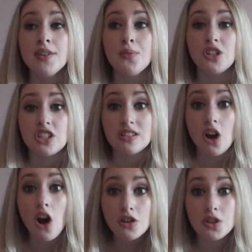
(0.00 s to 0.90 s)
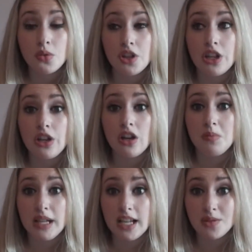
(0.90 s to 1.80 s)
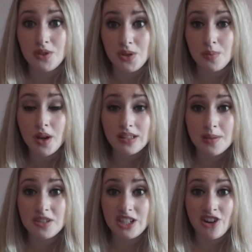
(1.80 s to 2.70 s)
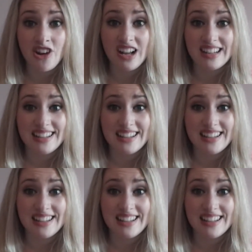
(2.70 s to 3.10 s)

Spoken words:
Which is also really good because when you put lipstick on,